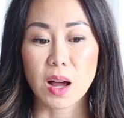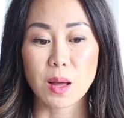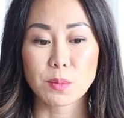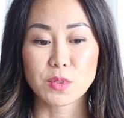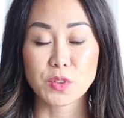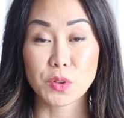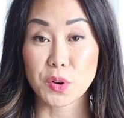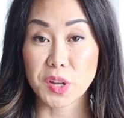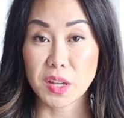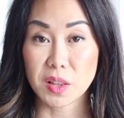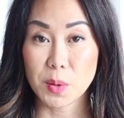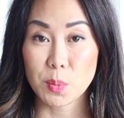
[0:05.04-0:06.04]
comes to their
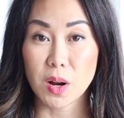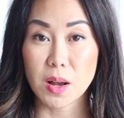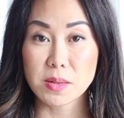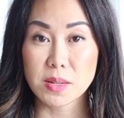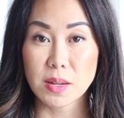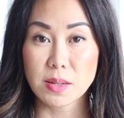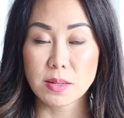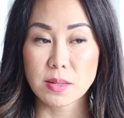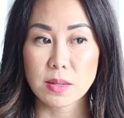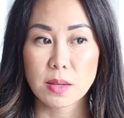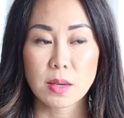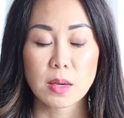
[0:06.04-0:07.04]
healing
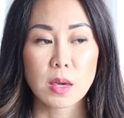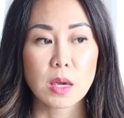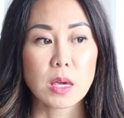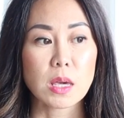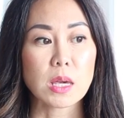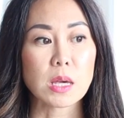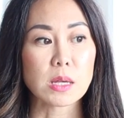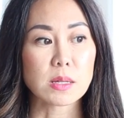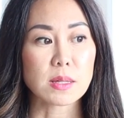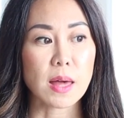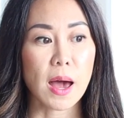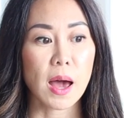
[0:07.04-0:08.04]
process is
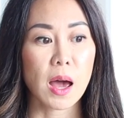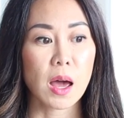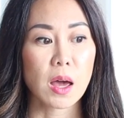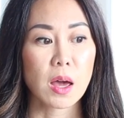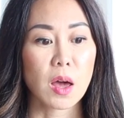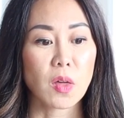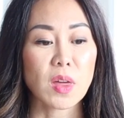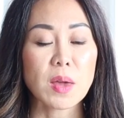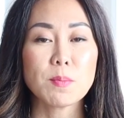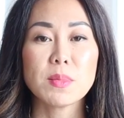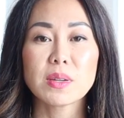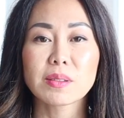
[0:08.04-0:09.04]
that they
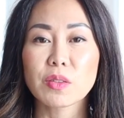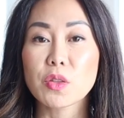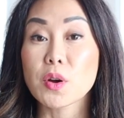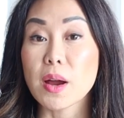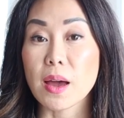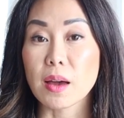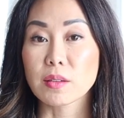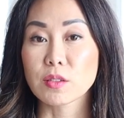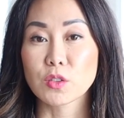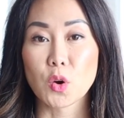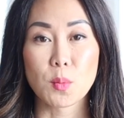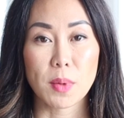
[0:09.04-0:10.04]
miss their ex
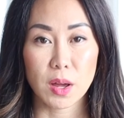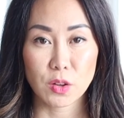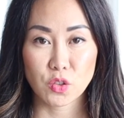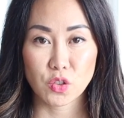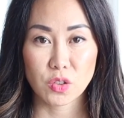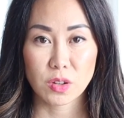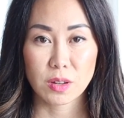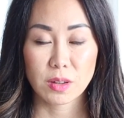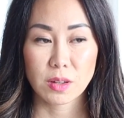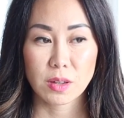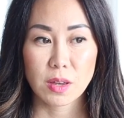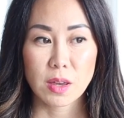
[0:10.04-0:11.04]
so much.
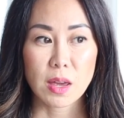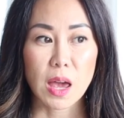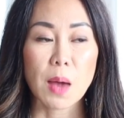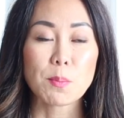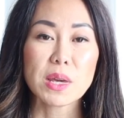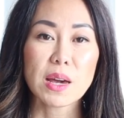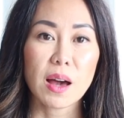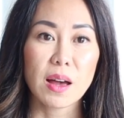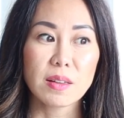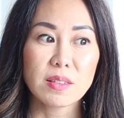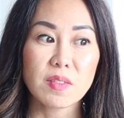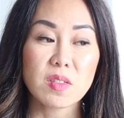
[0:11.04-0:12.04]
And
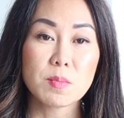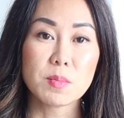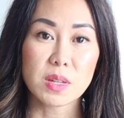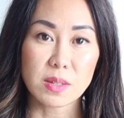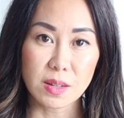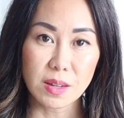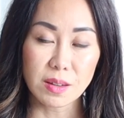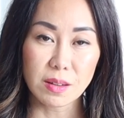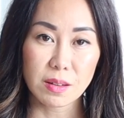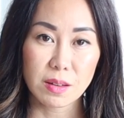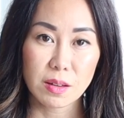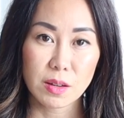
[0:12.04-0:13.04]
because of the missing,
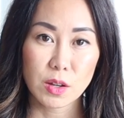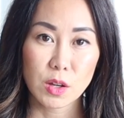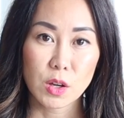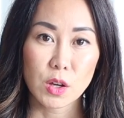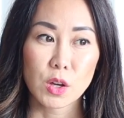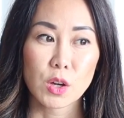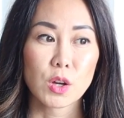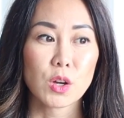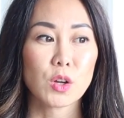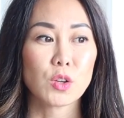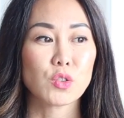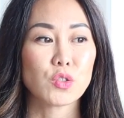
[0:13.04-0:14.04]

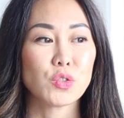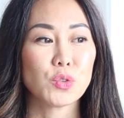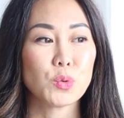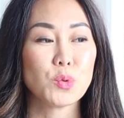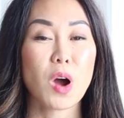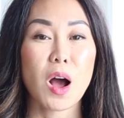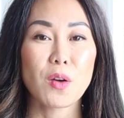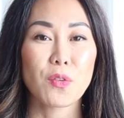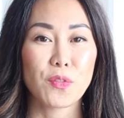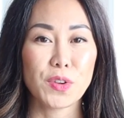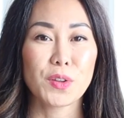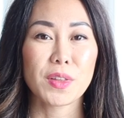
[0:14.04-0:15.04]
to not
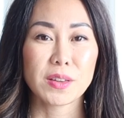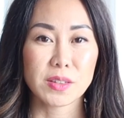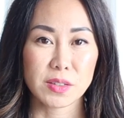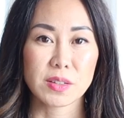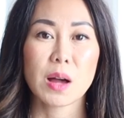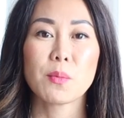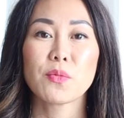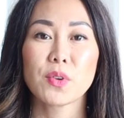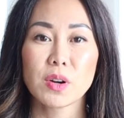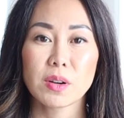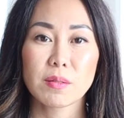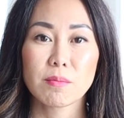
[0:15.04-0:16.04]
feel that
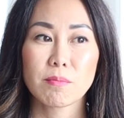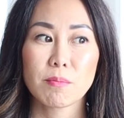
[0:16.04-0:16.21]
discomfort,